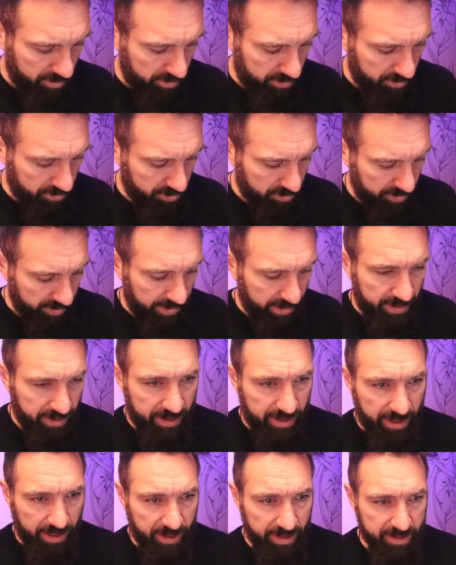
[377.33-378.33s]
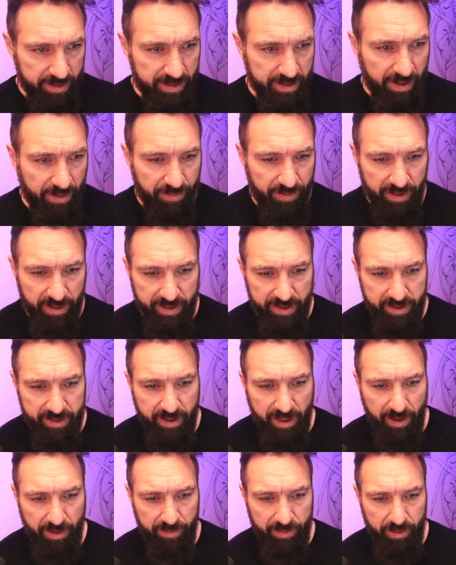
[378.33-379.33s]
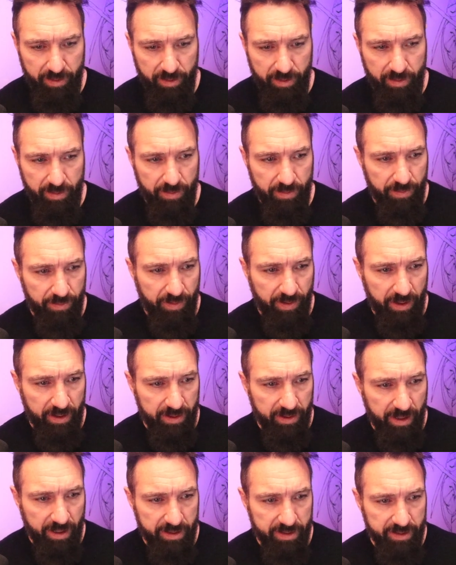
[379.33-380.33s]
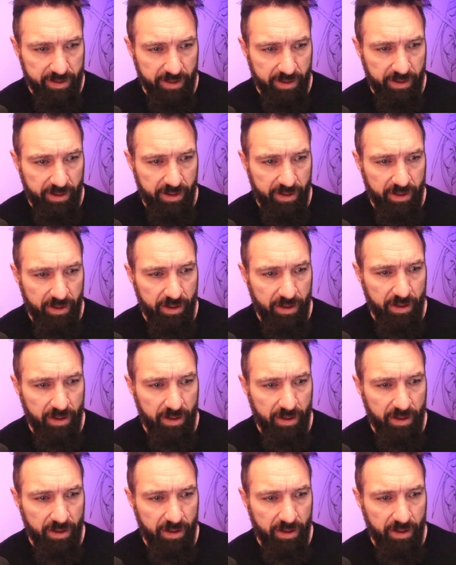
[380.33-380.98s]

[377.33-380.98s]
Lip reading: so 1877, fantastic year.